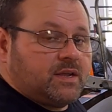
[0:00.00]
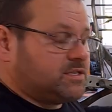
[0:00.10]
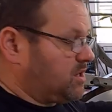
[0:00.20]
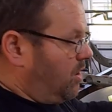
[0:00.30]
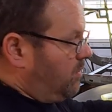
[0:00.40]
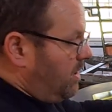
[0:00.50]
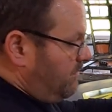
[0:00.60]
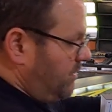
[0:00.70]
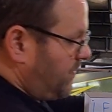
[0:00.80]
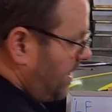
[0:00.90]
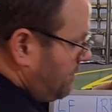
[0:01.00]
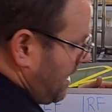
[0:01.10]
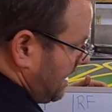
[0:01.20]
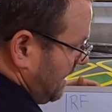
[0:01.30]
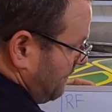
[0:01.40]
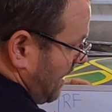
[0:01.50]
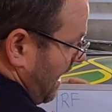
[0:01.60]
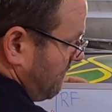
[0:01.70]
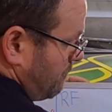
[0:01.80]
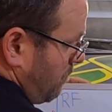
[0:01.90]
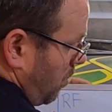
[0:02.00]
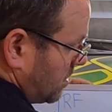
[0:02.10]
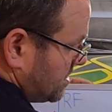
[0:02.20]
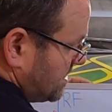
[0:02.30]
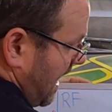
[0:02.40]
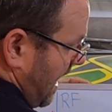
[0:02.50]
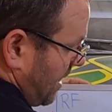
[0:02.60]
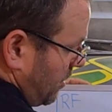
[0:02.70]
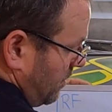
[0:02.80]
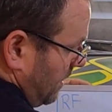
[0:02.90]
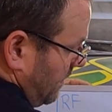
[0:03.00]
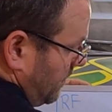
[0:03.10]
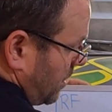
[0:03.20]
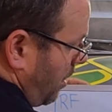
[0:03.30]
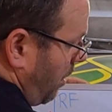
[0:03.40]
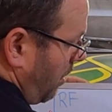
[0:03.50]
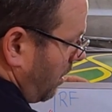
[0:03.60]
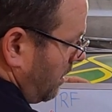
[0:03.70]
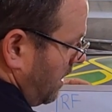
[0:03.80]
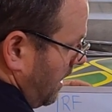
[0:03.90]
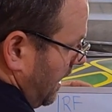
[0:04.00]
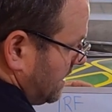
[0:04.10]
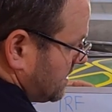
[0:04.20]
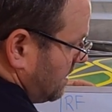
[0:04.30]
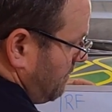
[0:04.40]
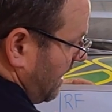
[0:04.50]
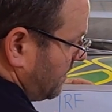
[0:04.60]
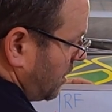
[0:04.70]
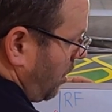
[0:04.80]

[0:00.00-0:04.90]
So if you think about it, if I have more stagger in the car, it's going to make the